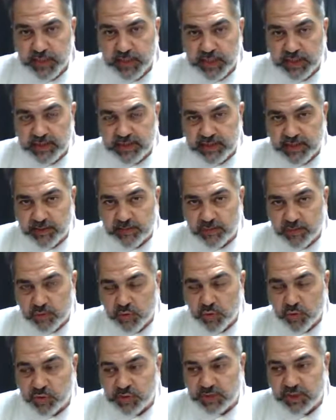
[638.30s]
some
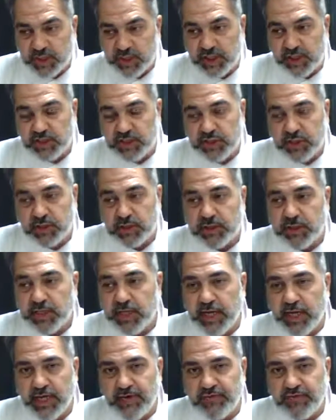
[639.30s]
coordination. Yeah,
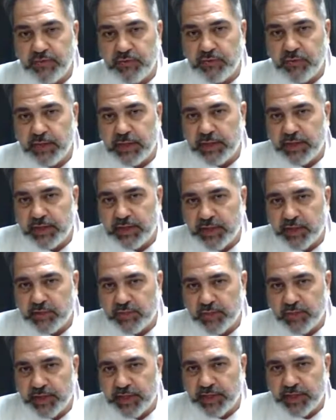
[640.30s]
every week they
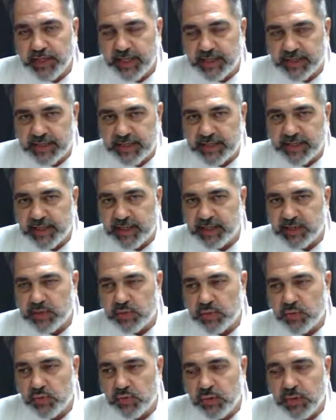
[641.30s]
were attending the
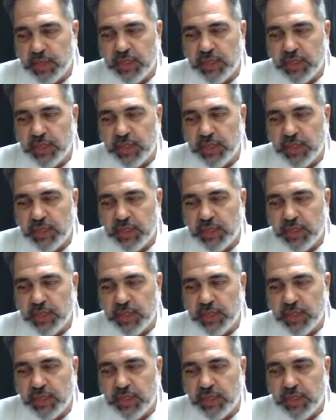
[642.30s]
school,